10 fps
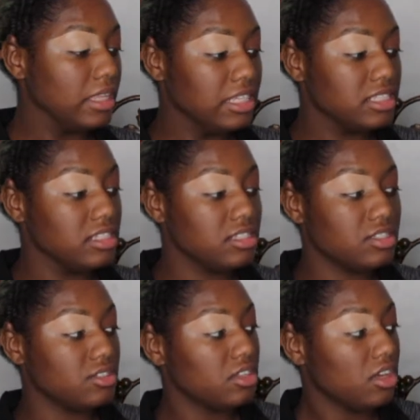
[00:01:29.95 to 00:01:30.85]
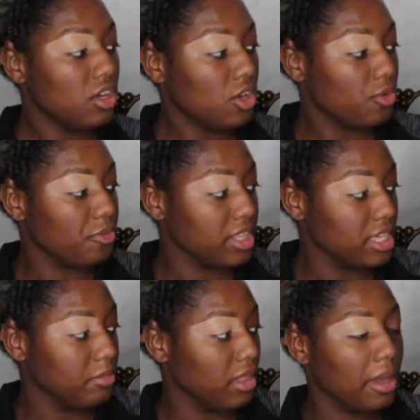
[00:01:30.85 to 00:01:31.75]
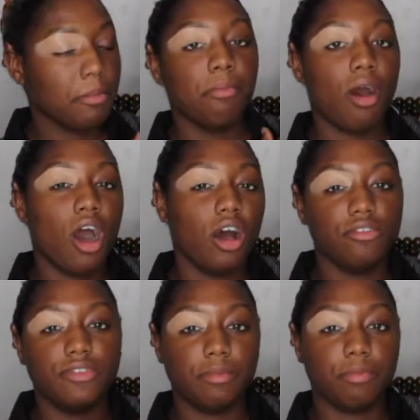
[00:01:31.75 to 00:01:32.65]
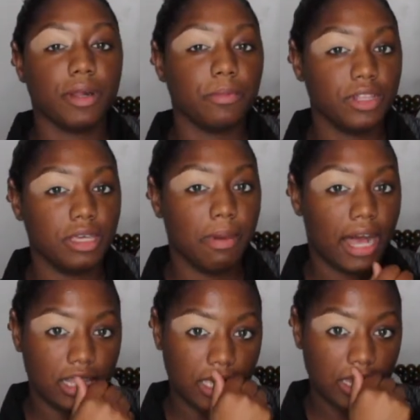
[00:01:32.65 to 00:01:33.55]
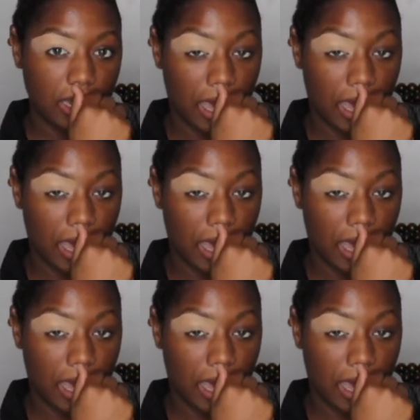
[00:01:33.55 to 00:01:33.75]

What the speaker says: it's this really like mauve and purpley palette.